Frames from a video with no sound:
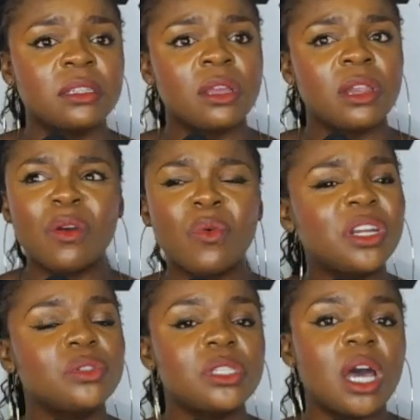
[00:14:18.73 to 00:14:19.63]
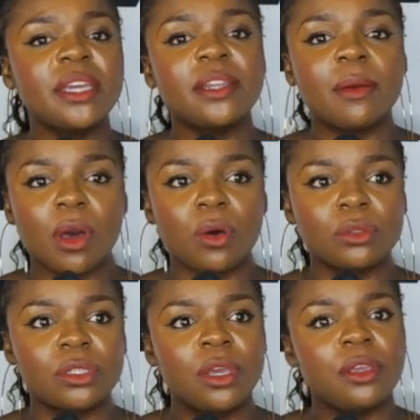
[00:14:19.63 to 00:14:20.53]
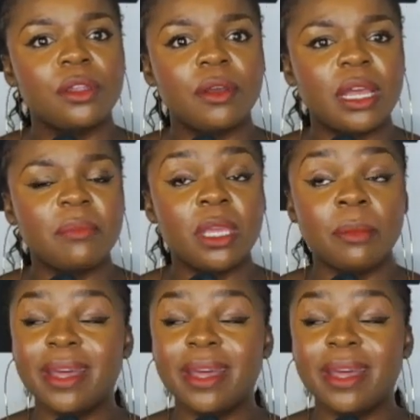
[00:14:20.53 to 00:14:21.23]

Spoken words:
Like, what are you talking about? You know what I mean?